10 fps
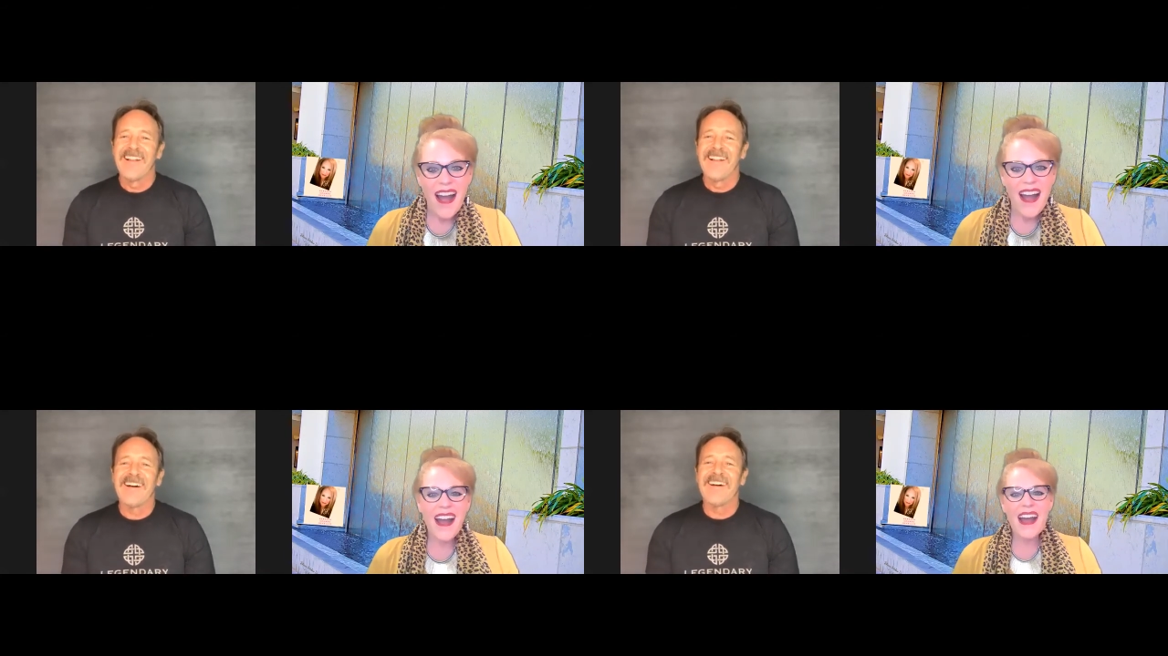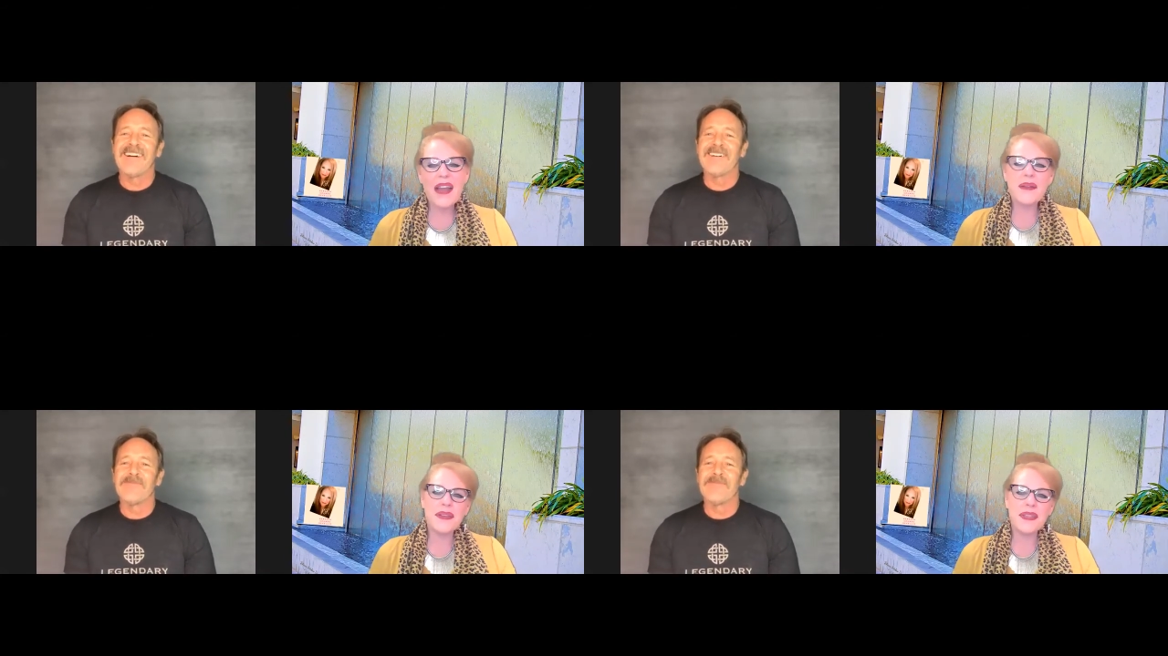Speaker 1: ah,
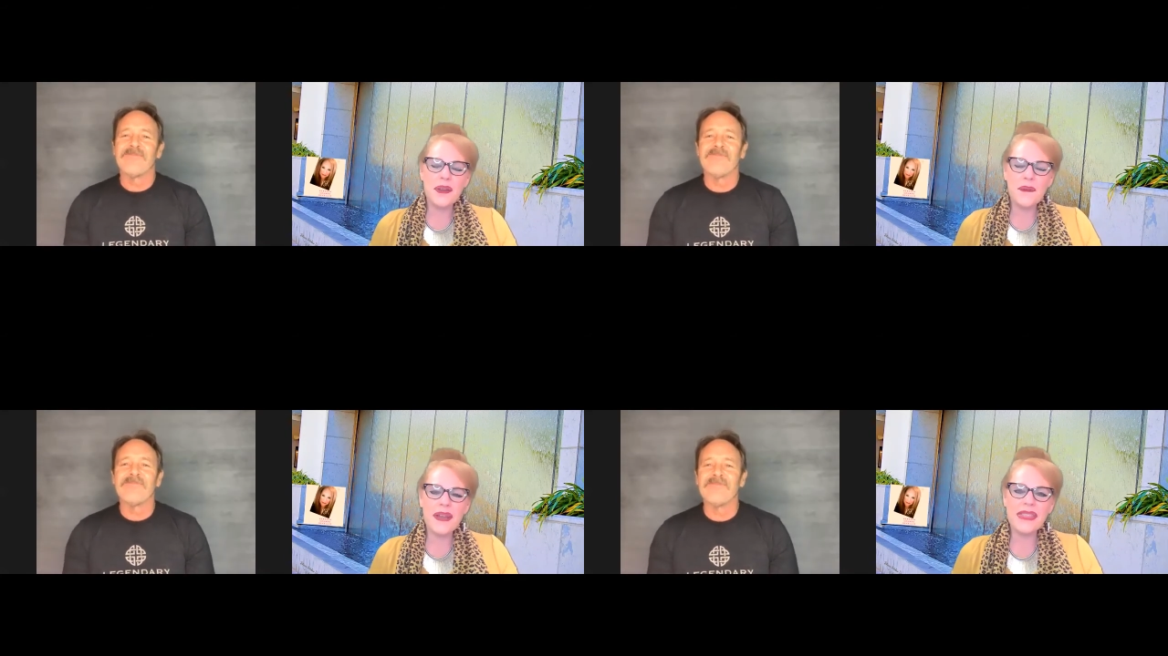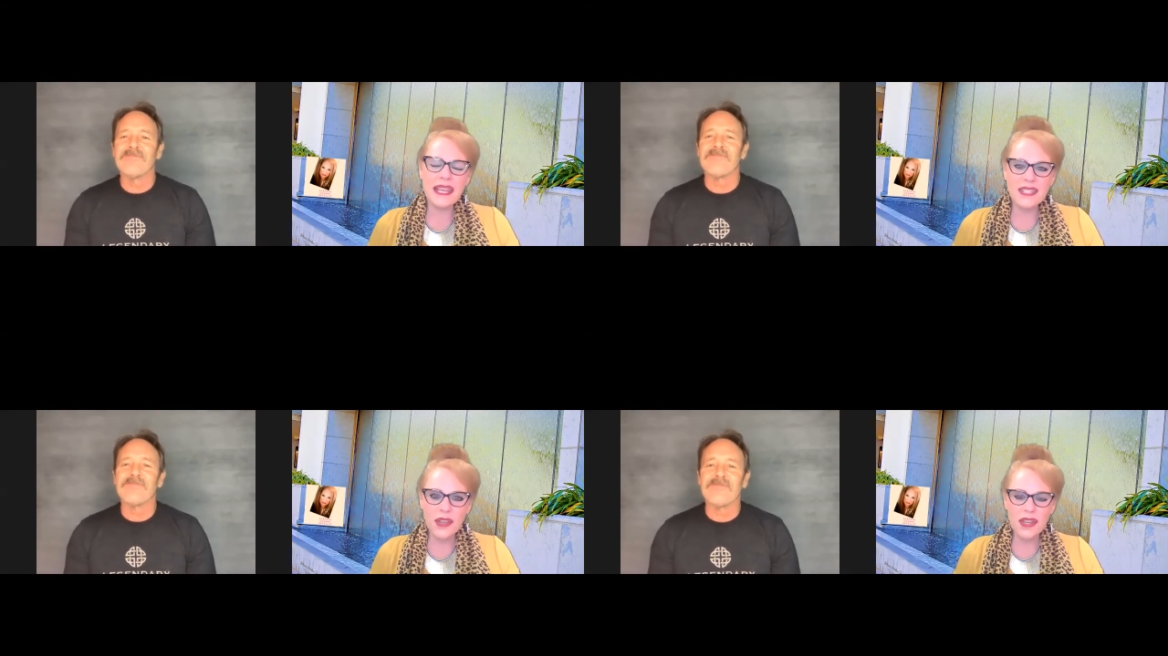uh, you know what?
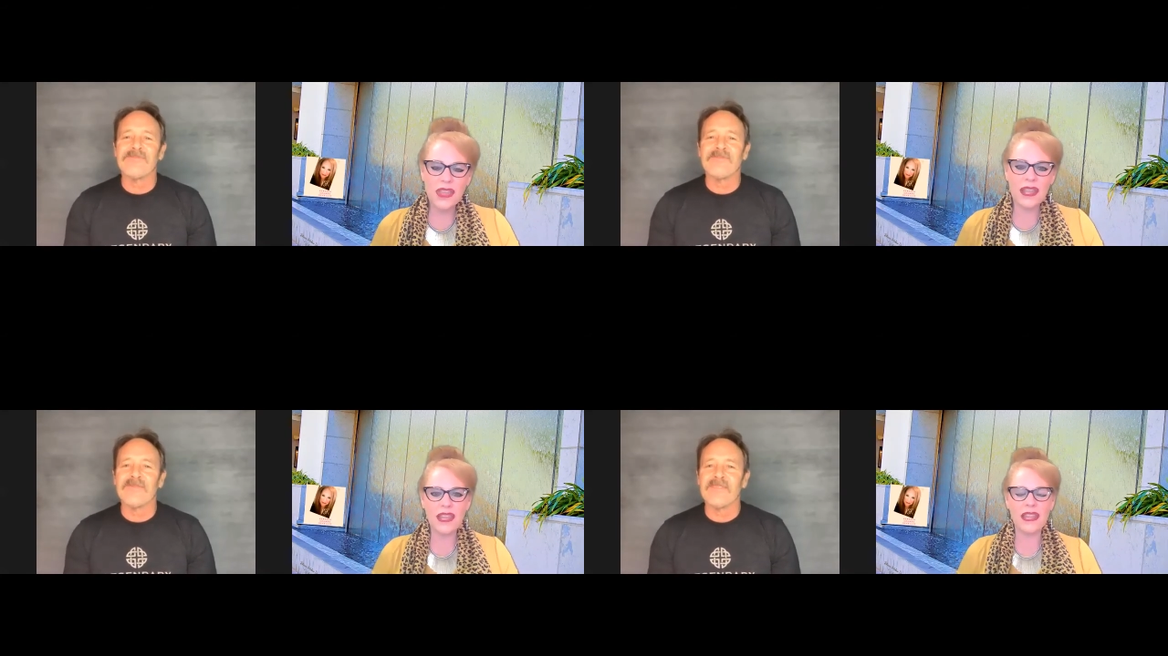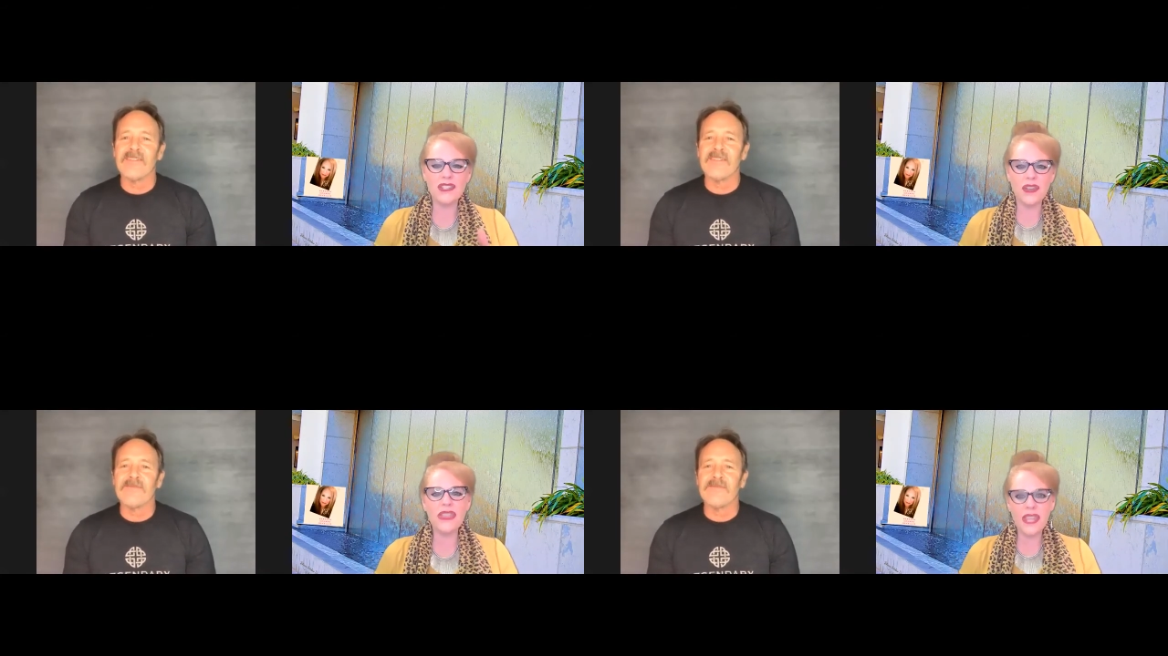That's good. it's
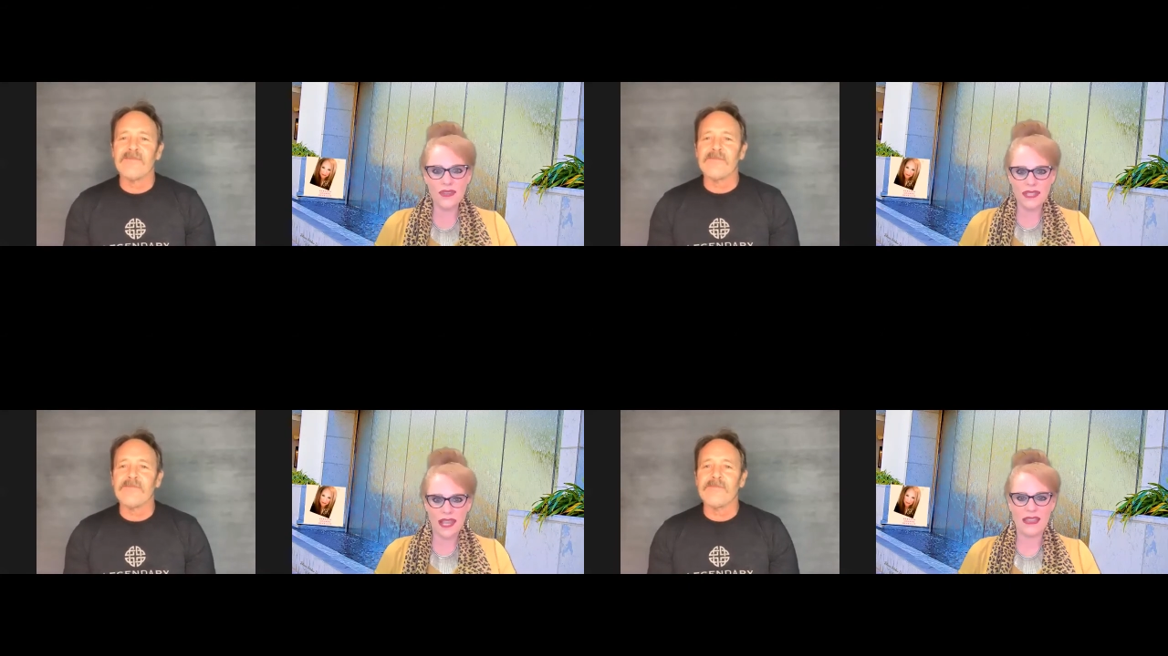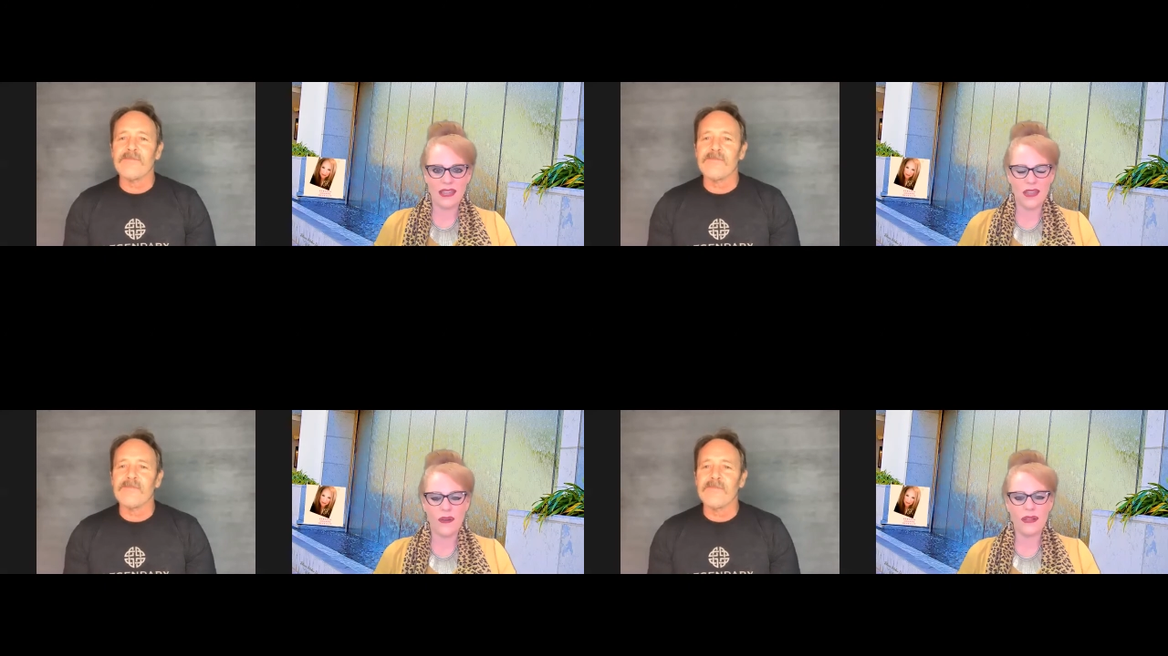good that you say
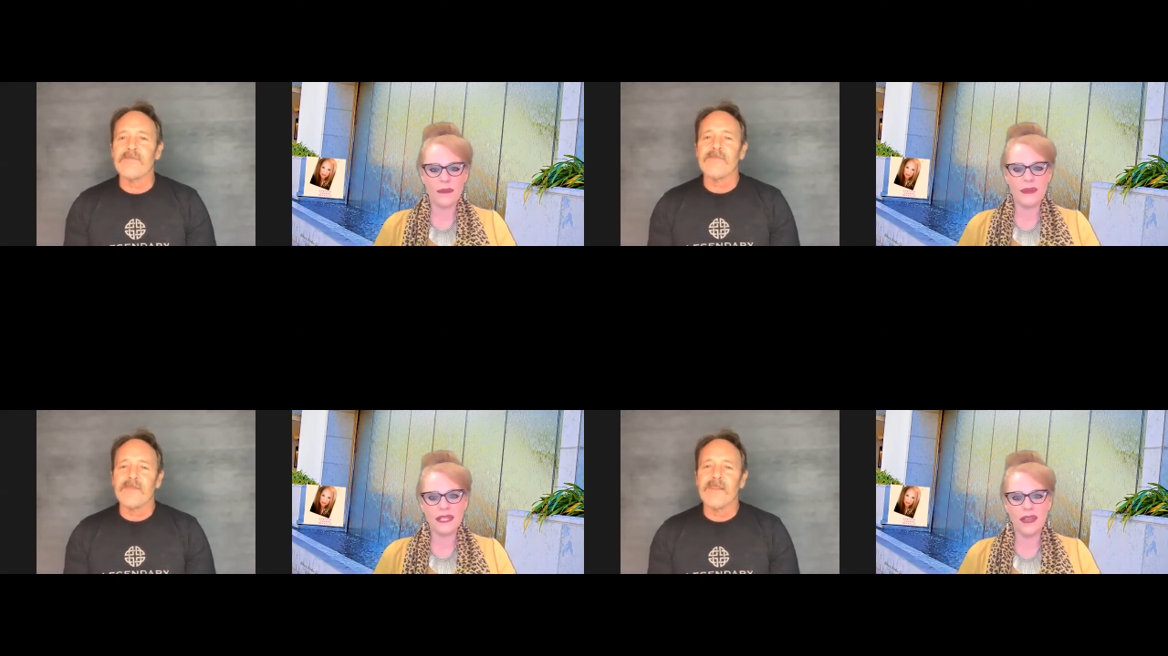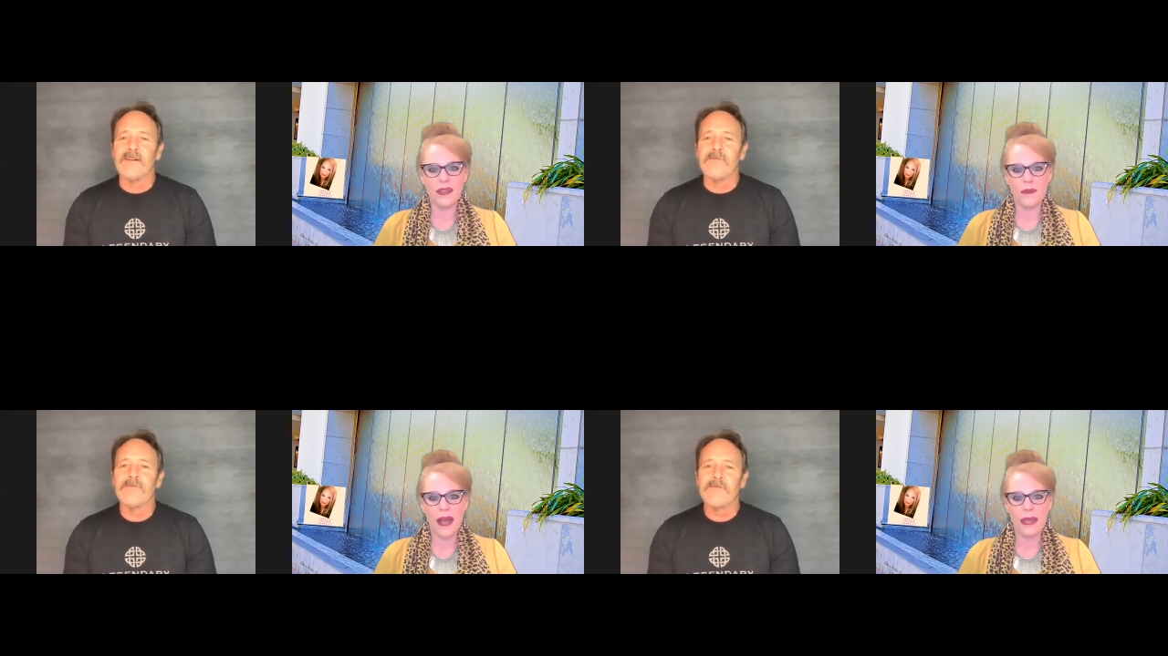that though, and let me tell
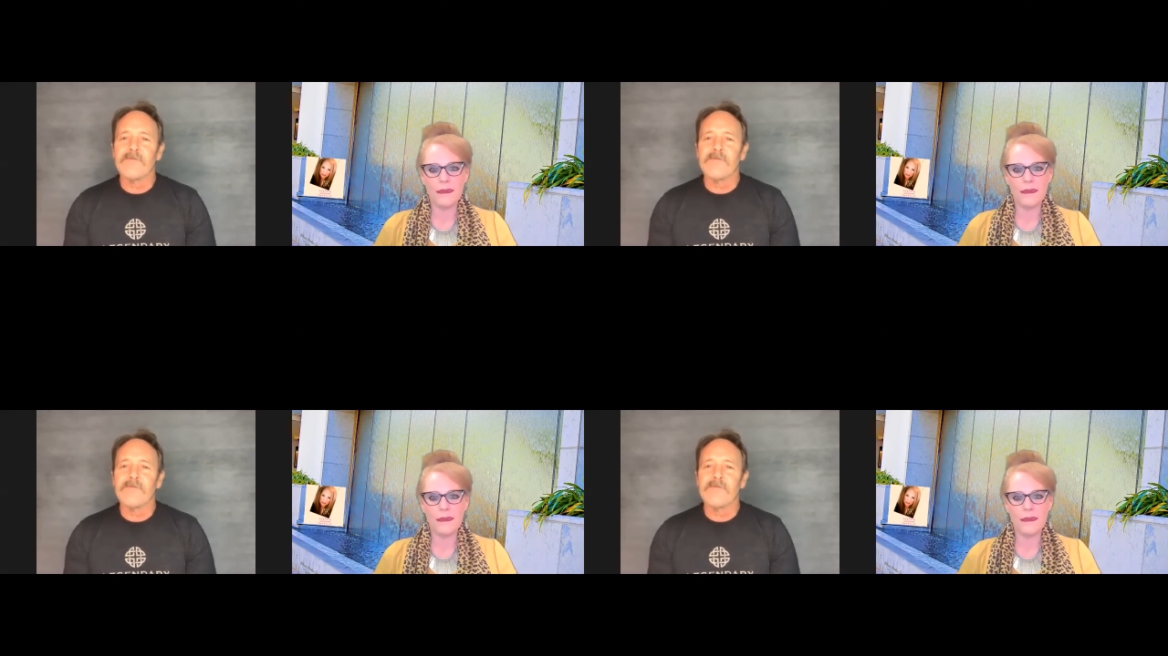you why.